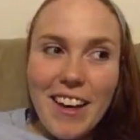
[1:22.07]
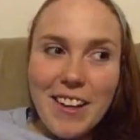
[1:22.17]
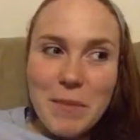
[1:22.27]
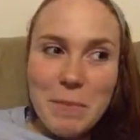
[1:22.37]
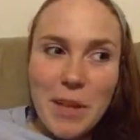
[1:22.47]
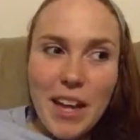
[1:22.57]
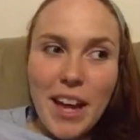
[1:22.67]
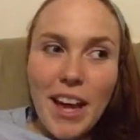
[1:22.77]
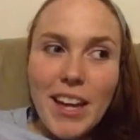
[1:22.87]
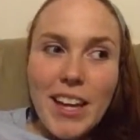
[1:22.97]
um,
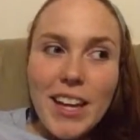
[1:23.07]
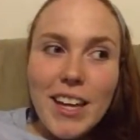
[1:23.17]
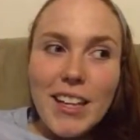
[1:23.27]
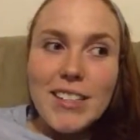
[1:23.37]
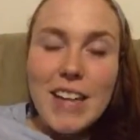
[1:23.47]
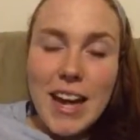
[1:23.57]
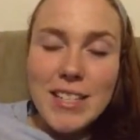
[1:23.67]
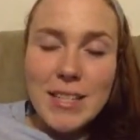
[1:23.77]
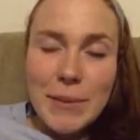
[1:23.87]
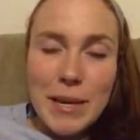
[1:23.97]
I
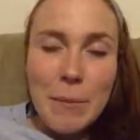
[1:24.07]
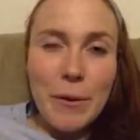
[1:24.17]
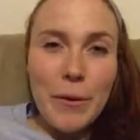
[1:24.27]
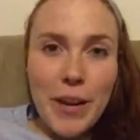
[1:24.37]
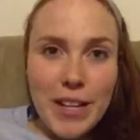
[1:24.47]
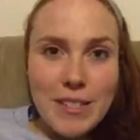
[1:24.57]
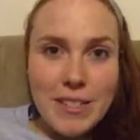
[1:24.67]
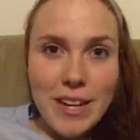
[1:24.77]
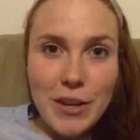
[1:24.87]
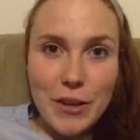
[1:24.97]
tend to be a
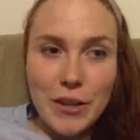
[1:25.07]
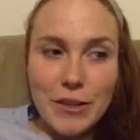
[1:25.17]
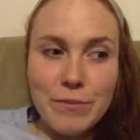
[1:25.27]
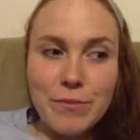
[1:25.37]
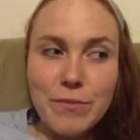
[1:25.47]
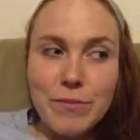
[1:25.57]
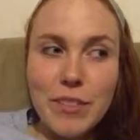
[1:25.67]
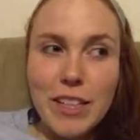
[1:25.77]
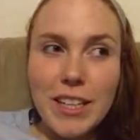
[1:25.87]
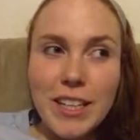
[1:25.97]
procrastinator
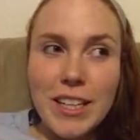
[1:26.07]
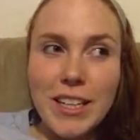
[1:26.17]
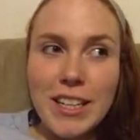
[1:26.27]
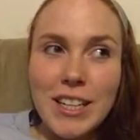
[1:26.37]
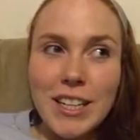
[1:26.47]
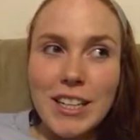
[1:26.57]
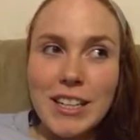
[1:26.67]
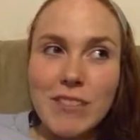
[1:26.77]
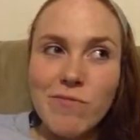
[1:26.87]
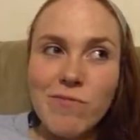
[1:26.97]

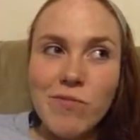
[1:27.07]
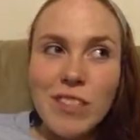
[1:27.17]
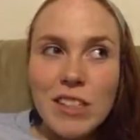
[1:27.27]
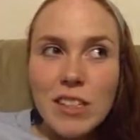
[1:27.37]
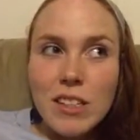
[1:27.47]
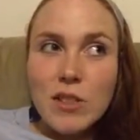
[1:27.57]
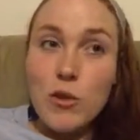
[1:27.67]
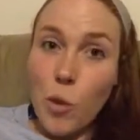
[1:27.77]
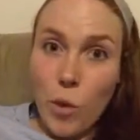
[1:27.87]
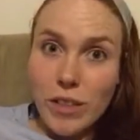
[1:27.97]
in
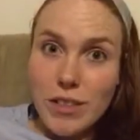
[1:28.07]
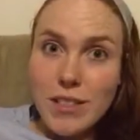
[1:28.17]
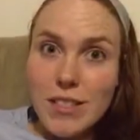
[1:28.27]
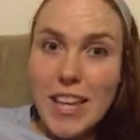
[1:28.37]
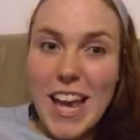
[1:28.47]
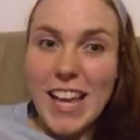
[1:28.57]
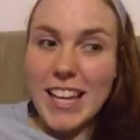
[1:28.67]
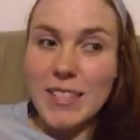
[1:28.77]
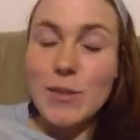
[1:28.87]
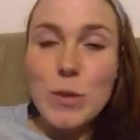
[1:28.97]
chores
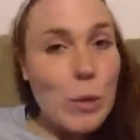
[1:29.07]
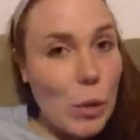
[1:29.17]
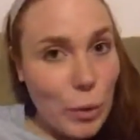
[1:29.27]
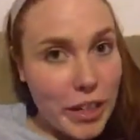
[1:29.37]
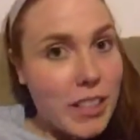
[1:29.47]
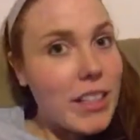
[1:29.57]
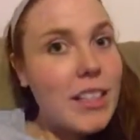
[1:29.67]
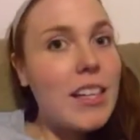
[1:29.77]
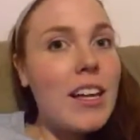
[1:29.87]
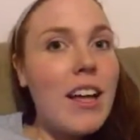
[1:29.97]
and schoolwork.
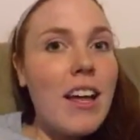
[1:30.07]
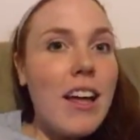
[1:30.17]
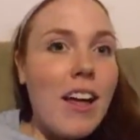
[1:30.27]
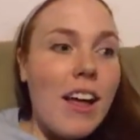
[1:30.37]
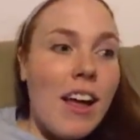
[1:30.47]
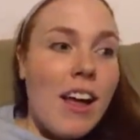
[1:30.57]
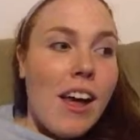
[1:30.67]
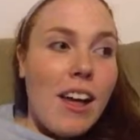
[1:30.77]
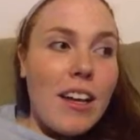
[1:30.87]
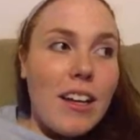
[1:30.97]

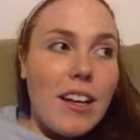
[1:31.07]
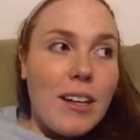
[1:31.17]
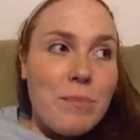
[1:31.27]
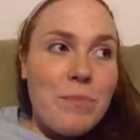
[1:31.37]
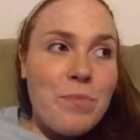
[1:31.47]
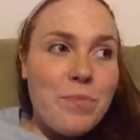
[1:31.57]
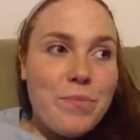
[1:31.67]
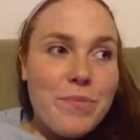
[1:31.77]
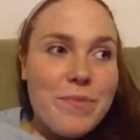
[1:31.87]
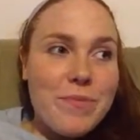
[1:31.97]
Um,
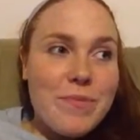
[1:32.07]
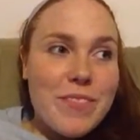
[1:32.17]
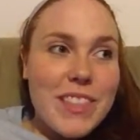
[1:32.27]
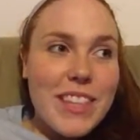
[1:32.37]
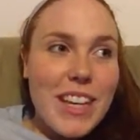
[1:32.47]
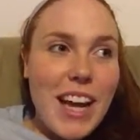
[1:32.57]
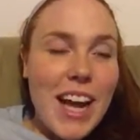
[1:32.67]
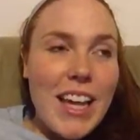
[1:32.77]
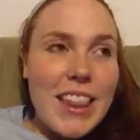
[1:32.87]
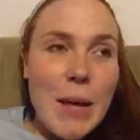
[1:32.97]

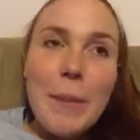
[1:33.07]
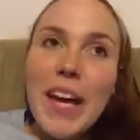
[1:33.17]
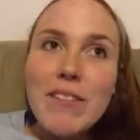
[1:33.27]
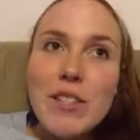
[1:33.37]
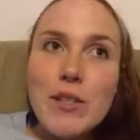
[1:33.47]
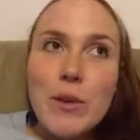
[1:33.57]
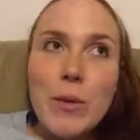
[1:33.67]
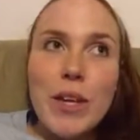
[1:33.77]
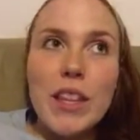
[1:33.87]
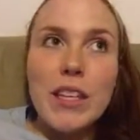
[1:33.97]
and that might have to do
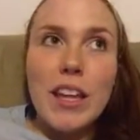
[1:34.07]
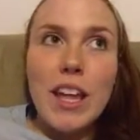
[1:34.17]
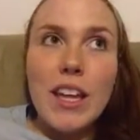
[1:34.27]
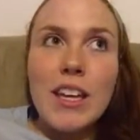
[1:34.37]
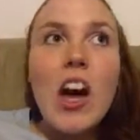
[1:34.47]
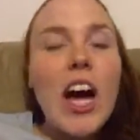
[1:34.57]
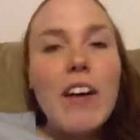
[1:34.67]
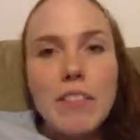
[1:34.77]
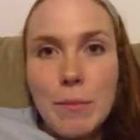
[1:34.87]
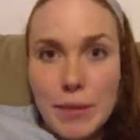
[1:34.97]
with not
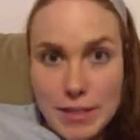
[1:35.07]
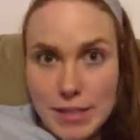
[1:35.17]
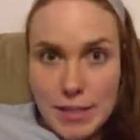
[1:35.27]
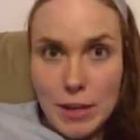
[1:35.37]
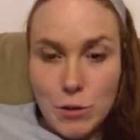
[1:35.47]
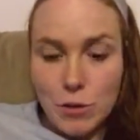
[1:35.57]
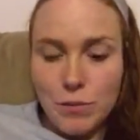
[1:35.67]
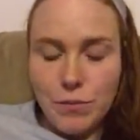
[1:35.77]
having a busy schedule.